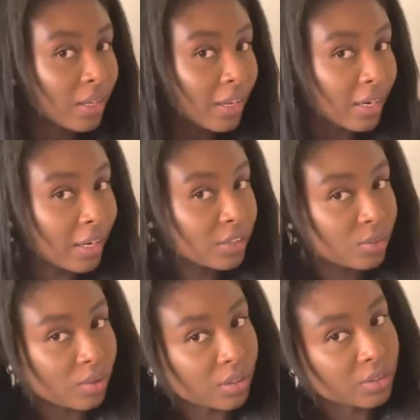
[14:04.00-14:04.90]
And I
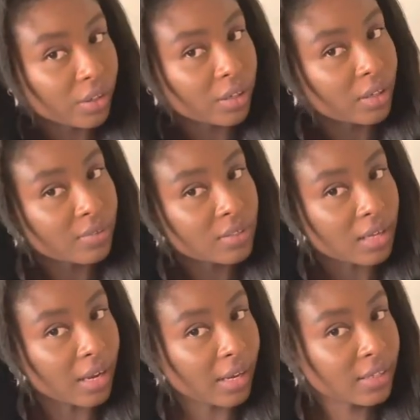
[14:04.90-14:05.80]
do alternative
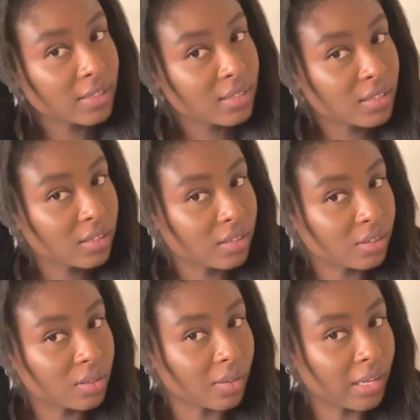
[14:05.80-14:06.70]
sides
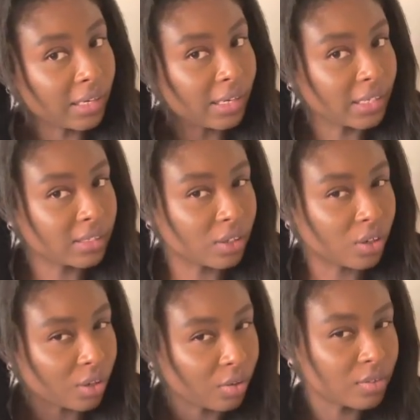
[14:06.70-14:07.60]
so that like the
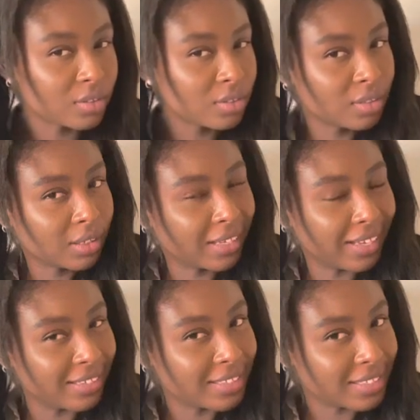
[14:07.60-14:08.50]
curls
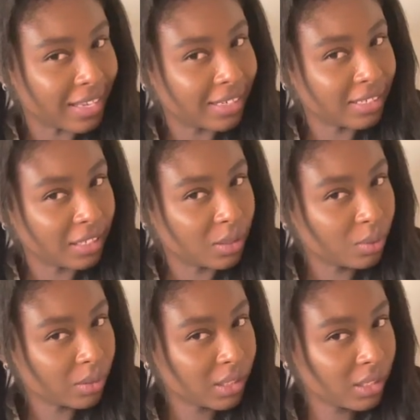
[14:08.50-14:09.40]
can set
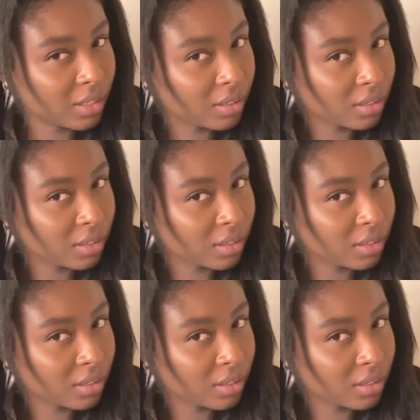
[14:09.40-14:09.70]
equally.